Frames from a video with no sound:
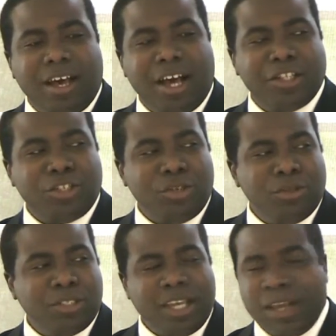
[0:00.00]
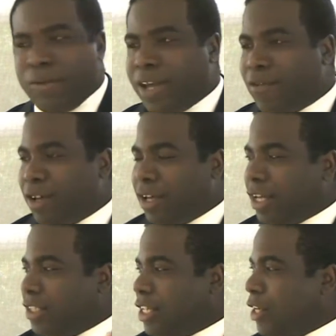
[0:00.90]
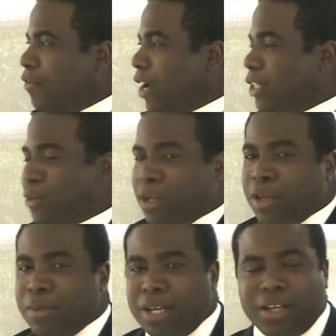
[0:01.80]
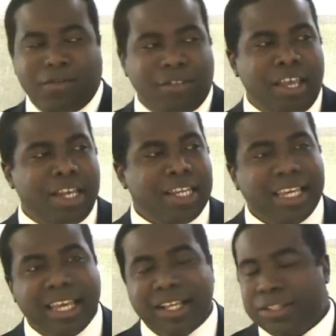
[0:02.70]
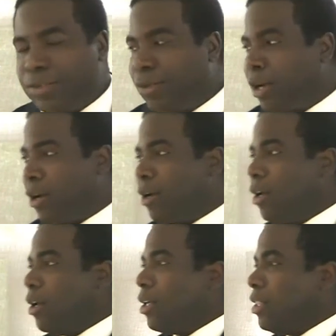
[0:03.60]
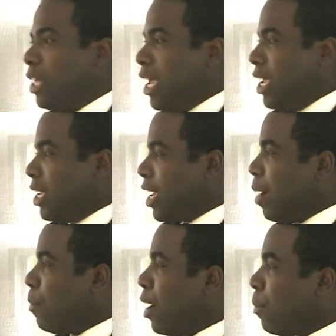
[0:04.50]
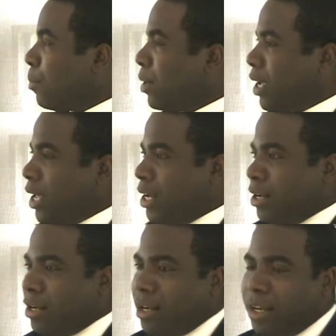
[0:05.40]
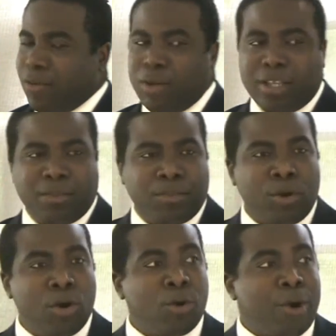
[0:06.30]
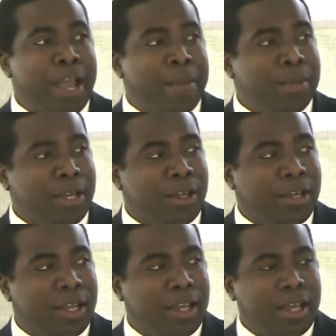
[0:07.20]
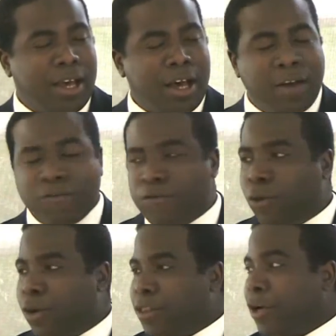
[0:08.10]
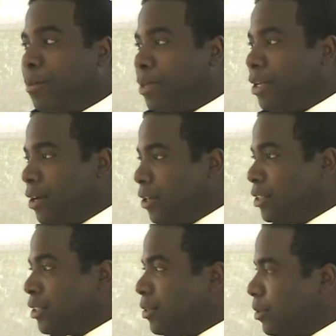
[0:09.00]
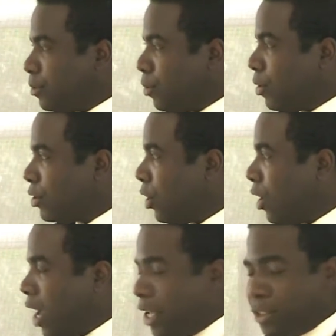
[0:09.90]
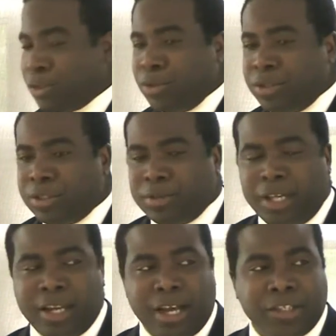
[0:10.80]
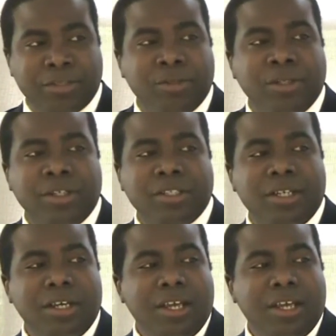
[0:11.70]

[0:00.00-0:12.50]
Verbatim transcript: On Tuesday, we have a, a teen advisory committee of 10 kids where they come up and with programming uh, for their peers. It's, it's all high schoolers, 10 high schoolers.